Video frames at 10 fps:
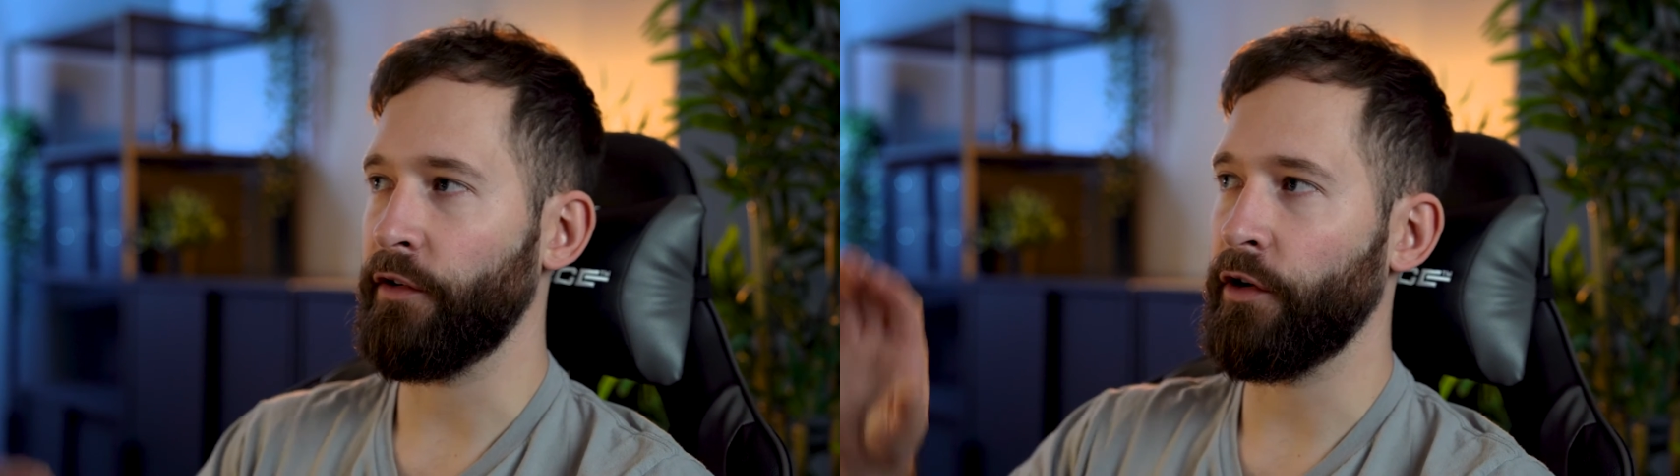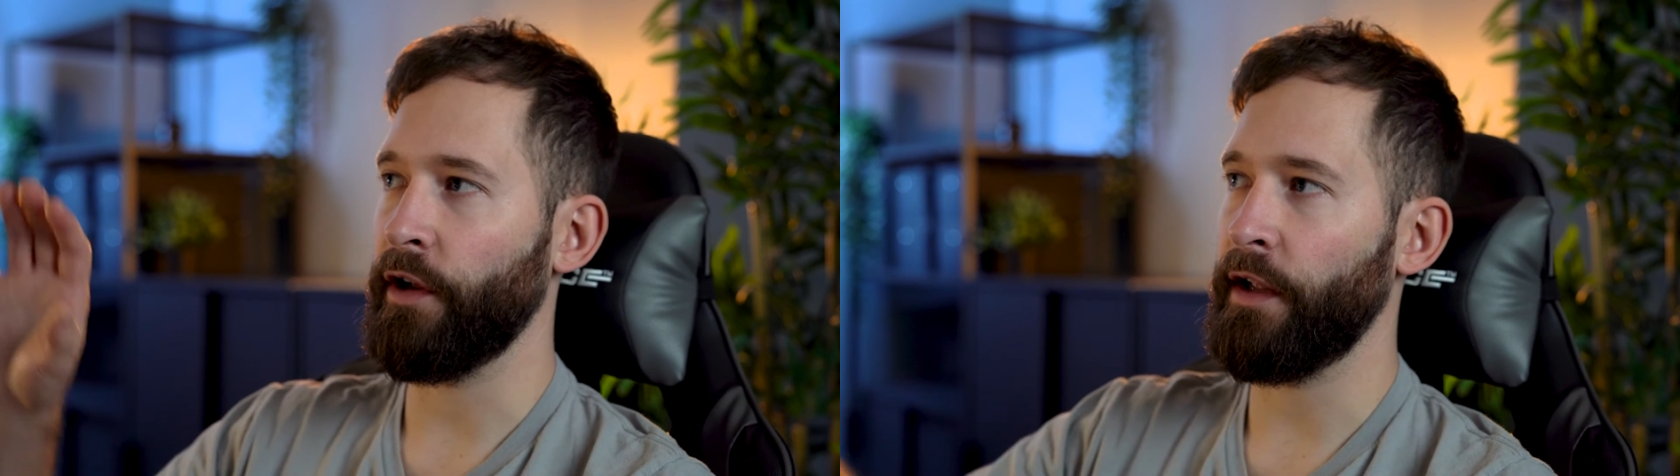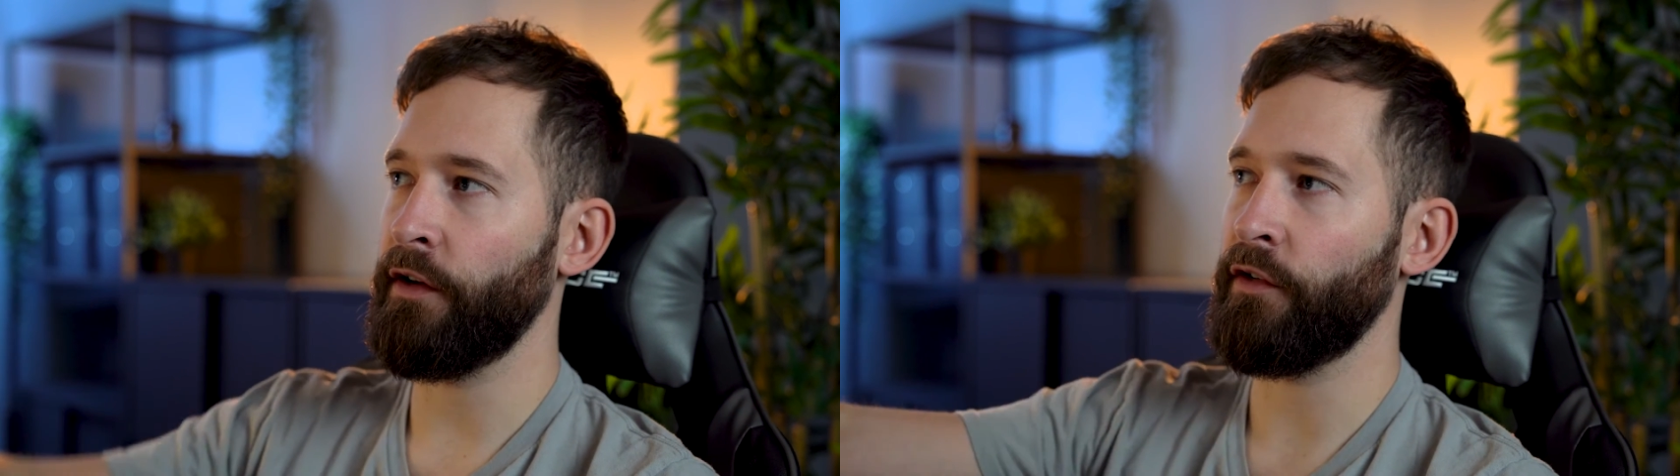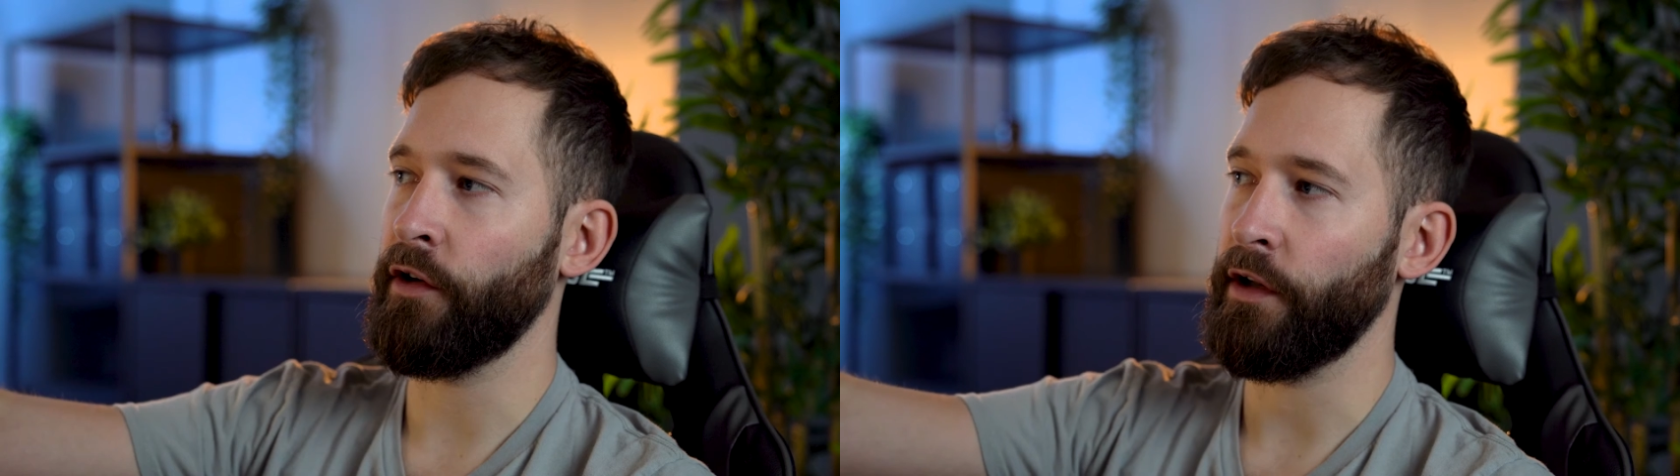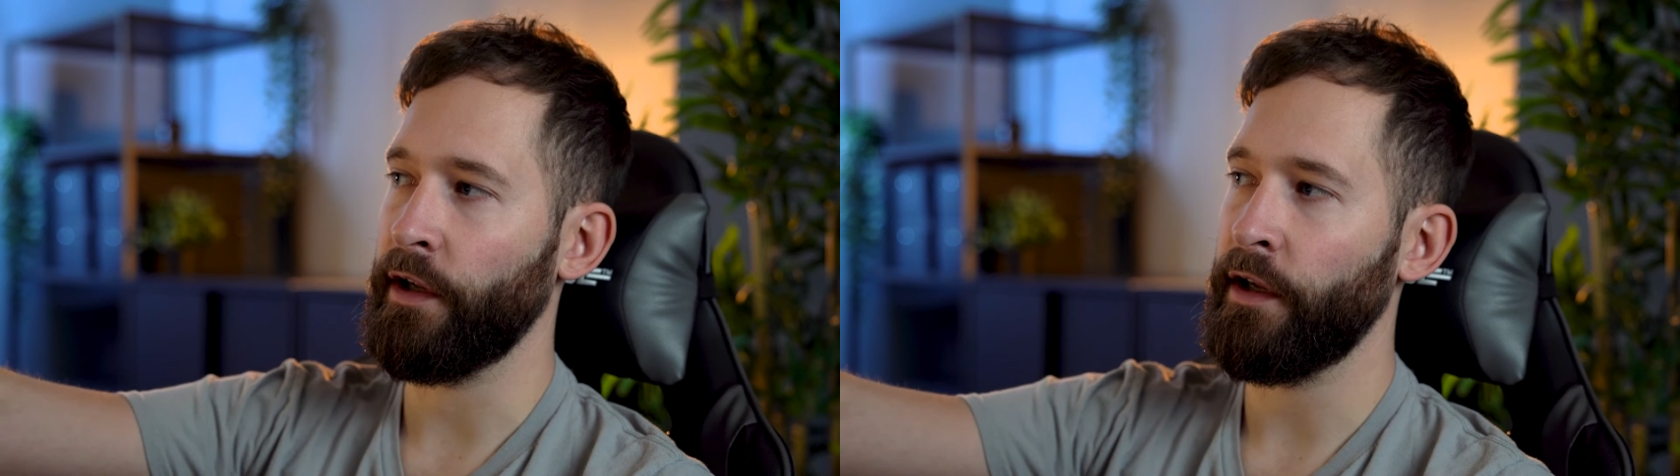it's going to
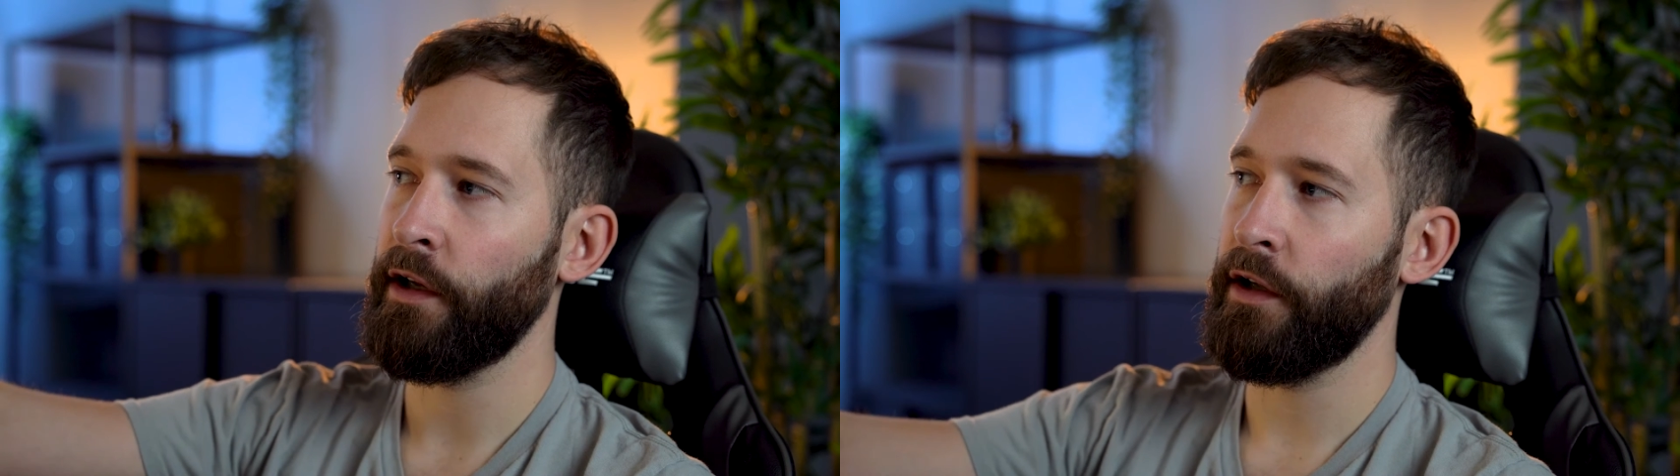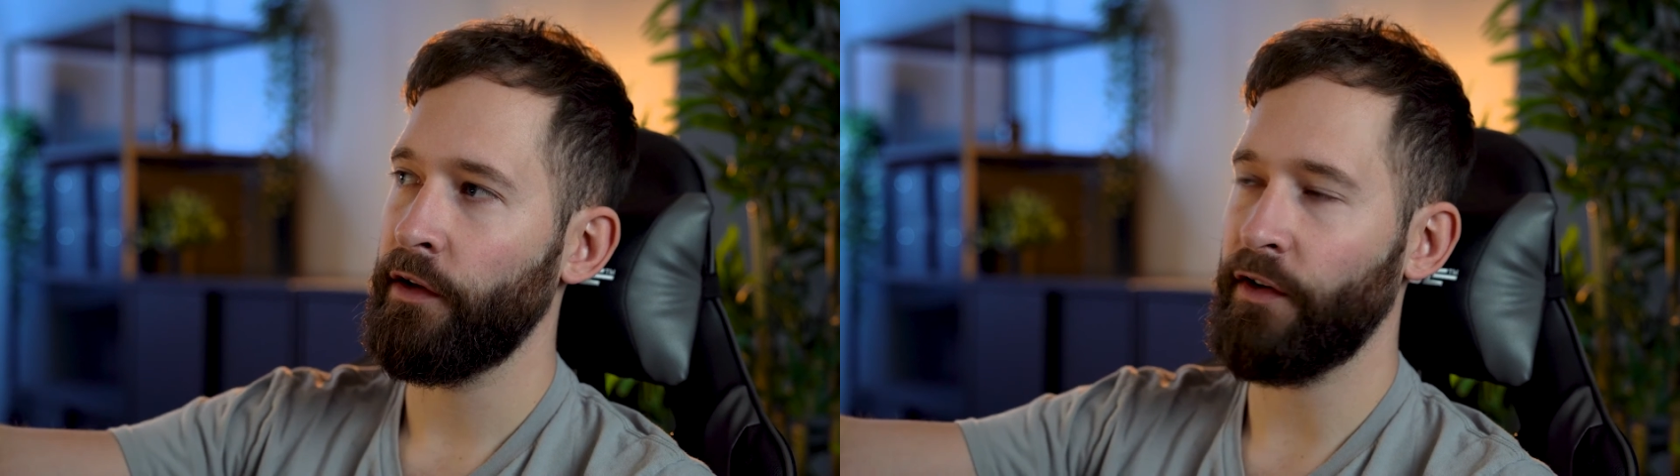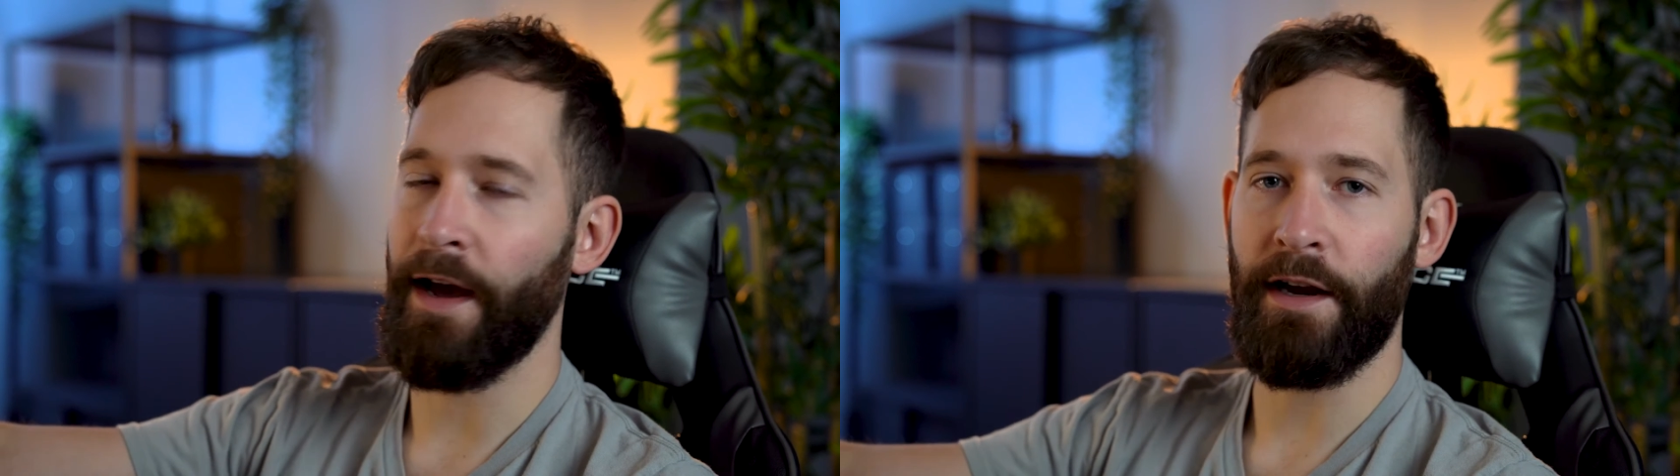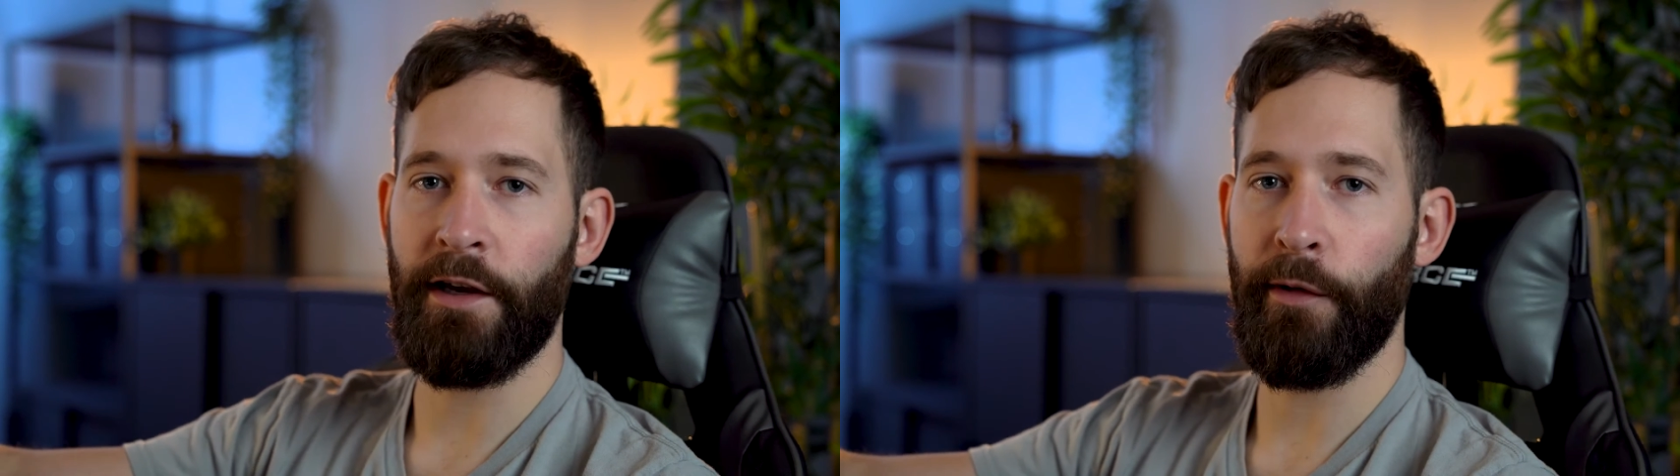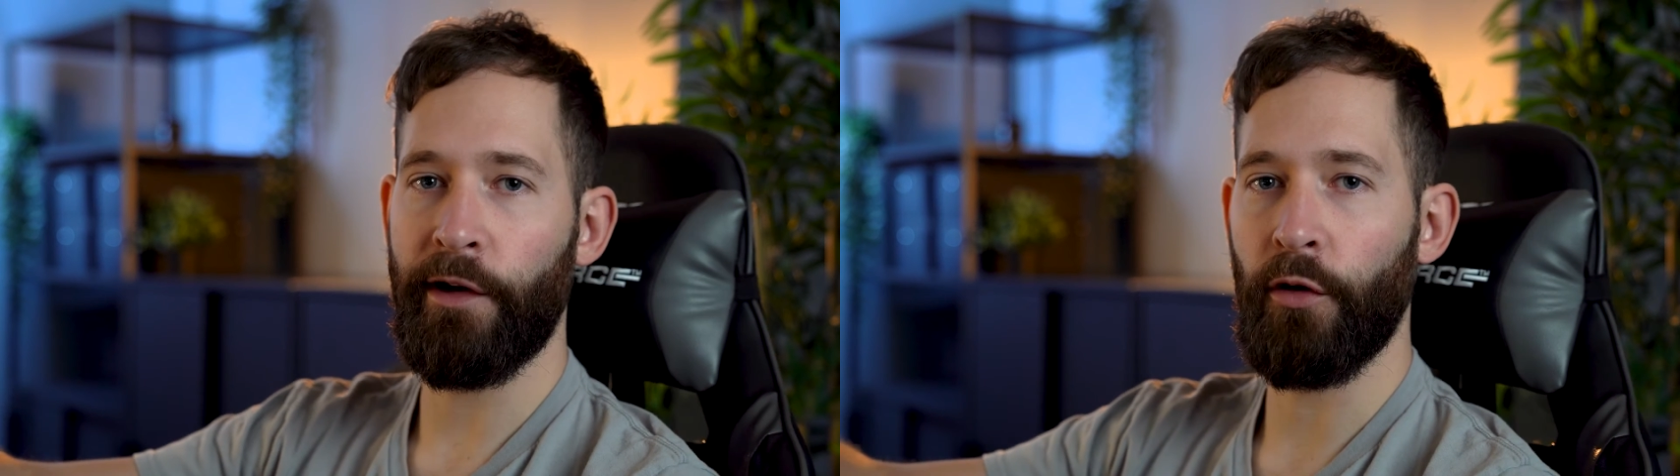instantly start
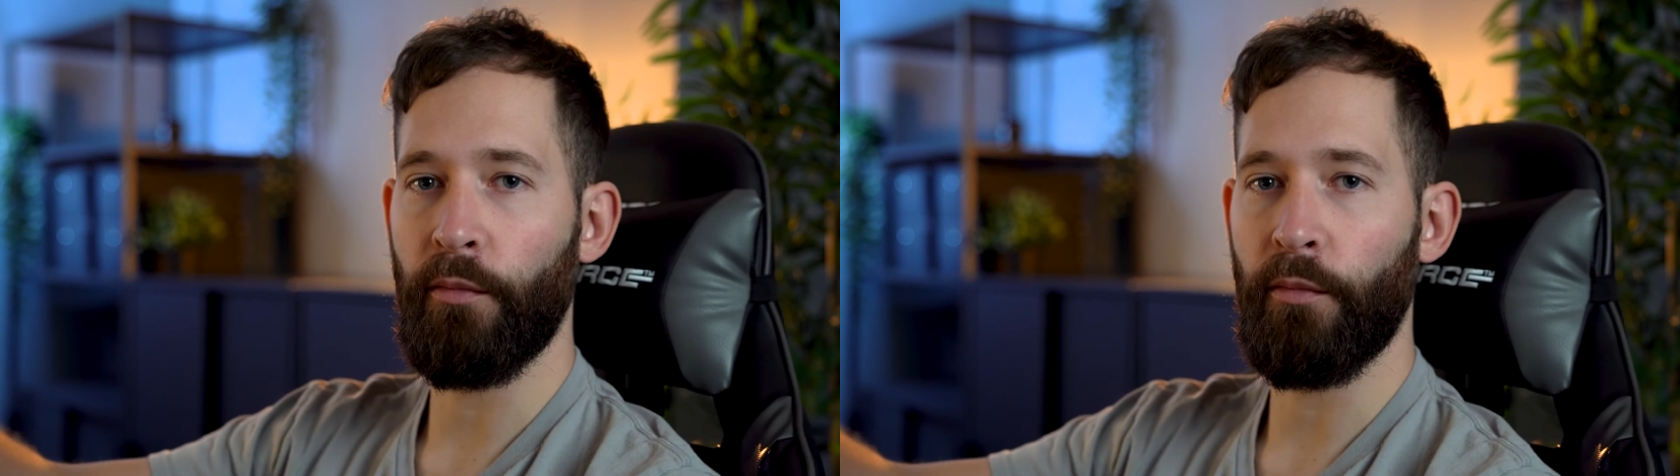queuing